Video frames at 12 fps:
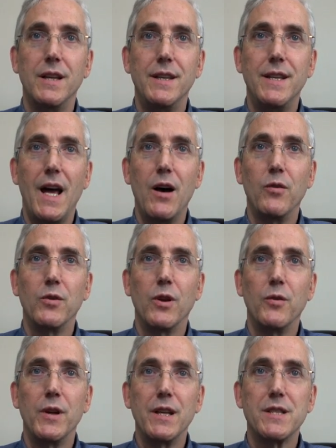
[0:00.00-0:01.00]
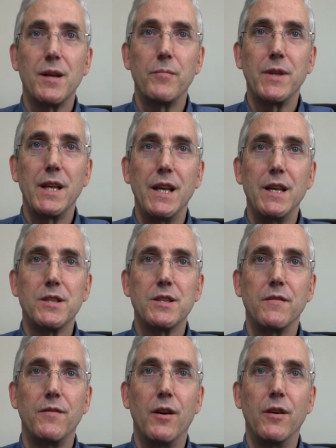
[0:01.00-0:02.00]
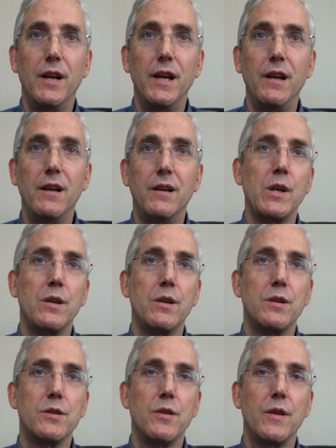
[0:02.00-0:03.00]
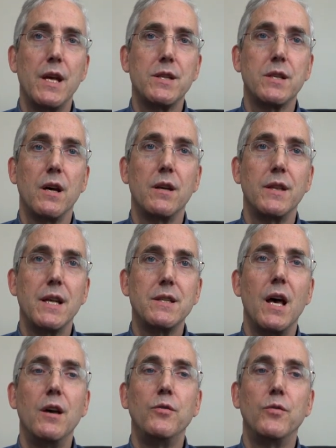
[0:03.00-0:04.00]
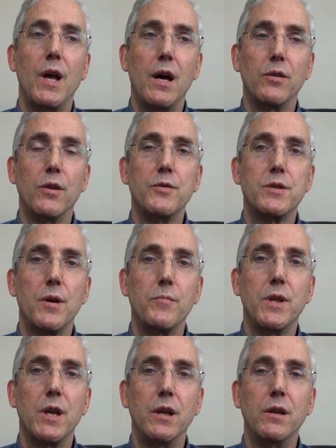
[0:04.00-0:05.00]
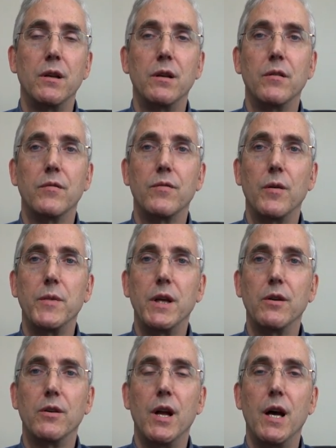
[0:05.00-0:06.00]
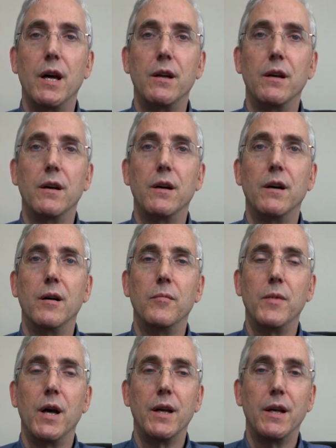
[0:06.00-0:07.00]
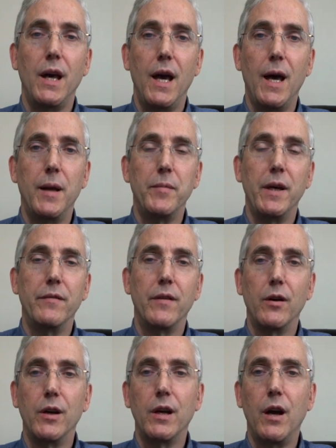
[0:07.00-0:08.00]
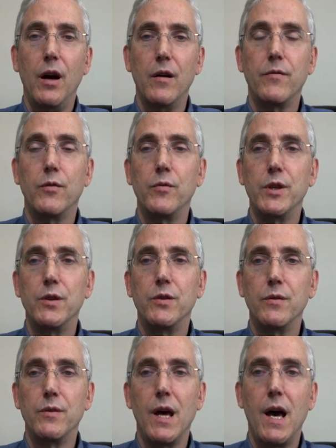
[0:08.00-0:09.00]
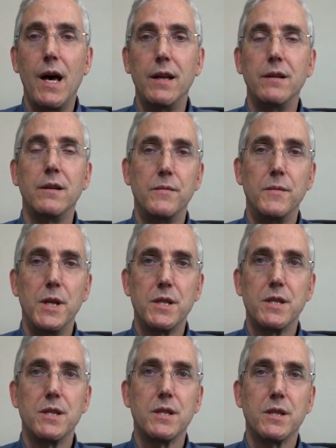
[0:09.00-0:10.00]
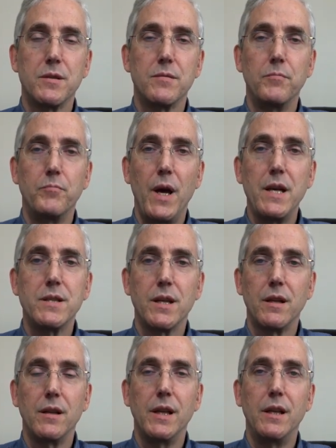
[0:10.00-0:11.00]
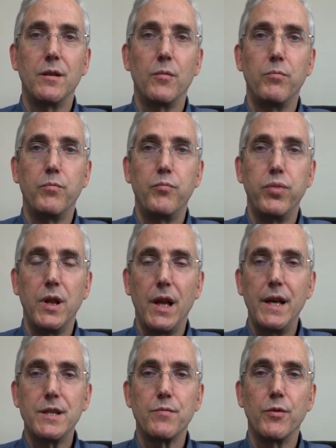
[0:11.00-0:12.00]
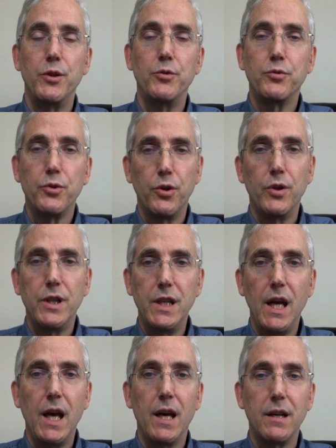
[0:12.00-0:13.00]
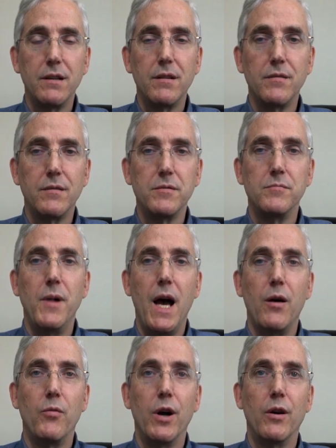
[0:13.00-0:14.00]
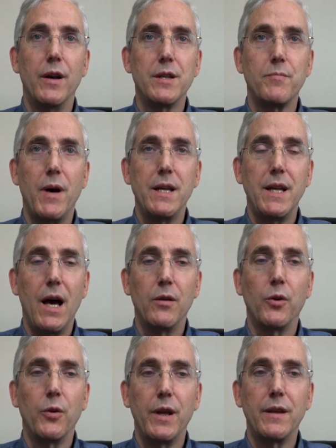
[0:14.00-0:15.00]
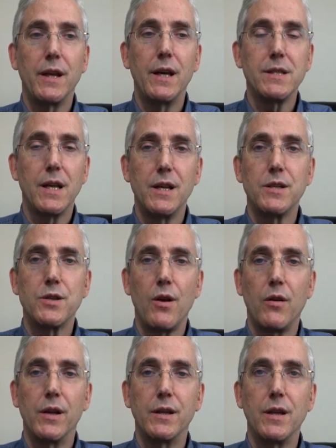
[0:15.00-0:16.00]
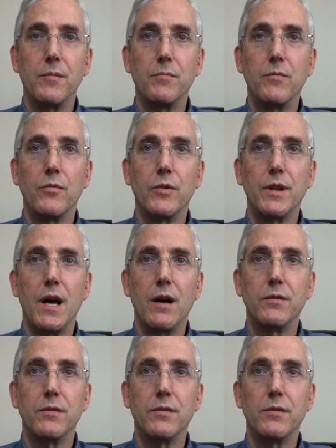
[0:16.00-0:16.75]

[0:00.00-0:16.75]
downloading something in Safari. So that's how you download something from the internet. Again, be very careful when you do that. This is basically the place where you could get malware, is by downloading things and installing them without